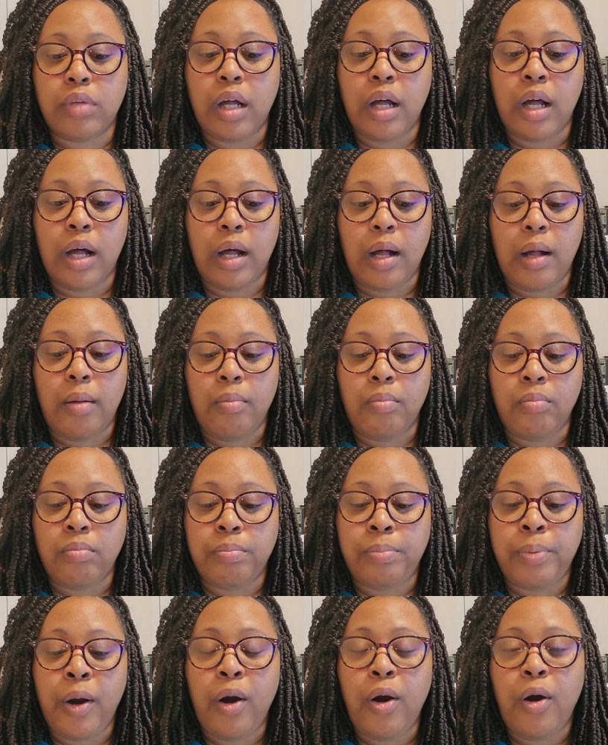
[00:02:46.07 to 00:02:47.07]

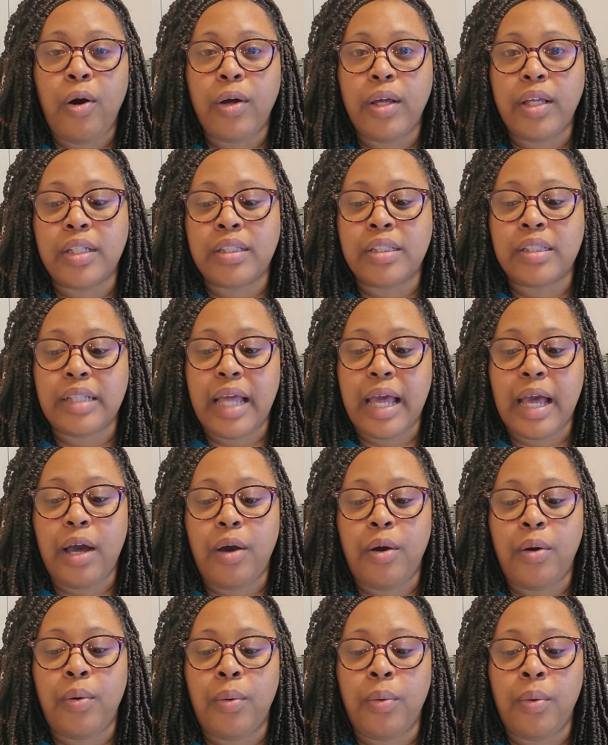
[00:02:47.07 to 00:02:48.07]
Um, Paul is
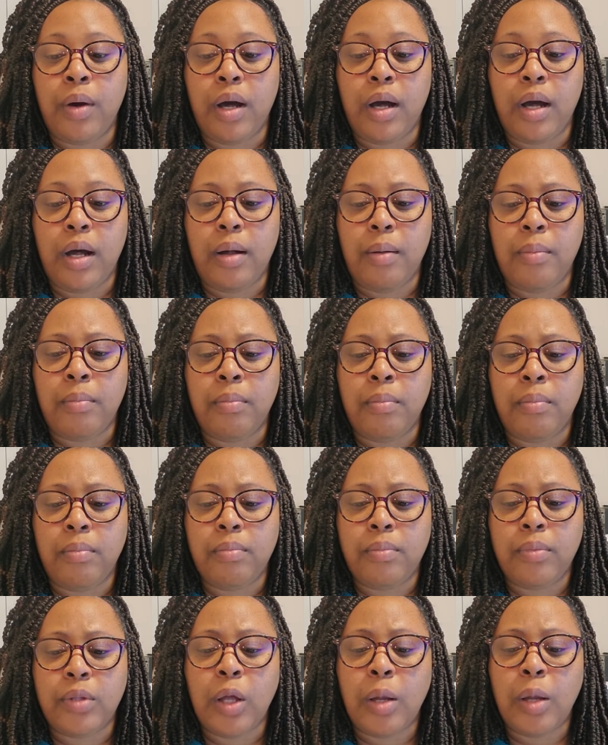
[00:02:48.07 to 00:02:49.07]
now, um,
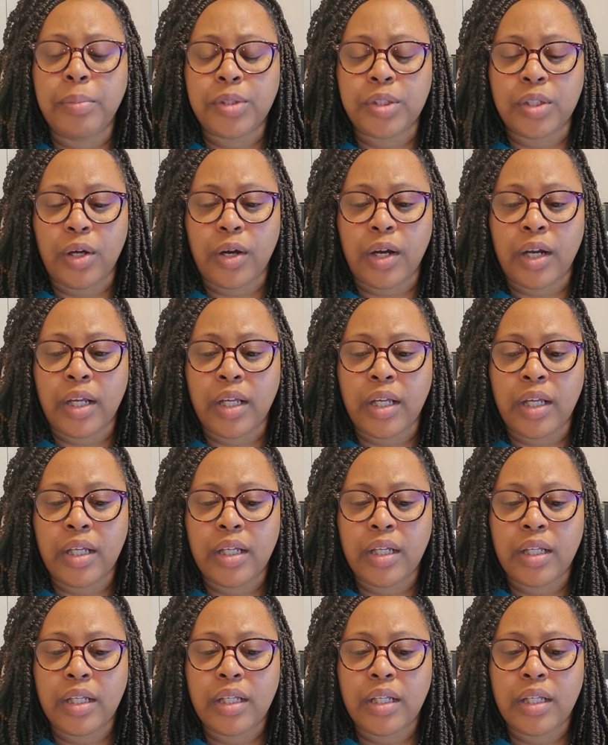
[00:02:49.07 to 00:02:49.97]
no, I'm sorry.